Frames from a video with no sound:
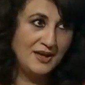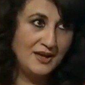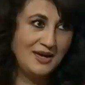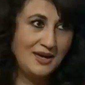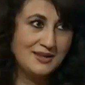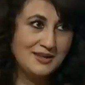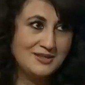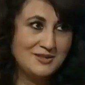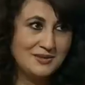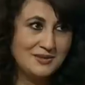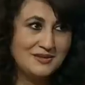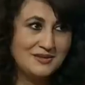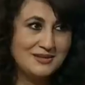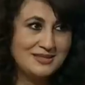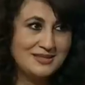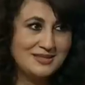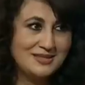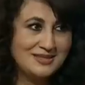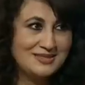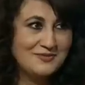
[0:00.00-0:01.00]
and so there
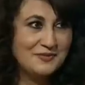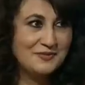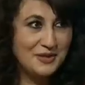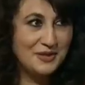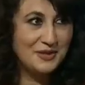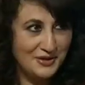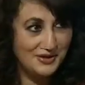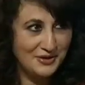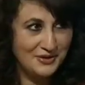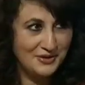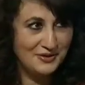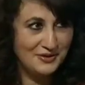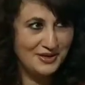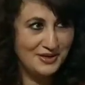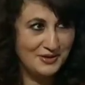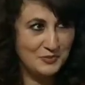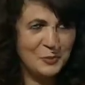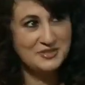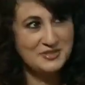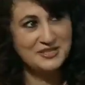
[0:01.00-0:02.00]
is this fear
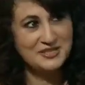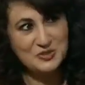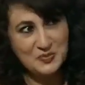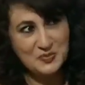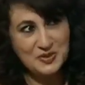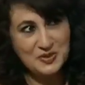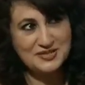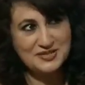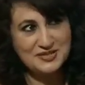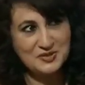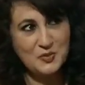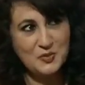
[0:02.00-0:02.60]
that was expressed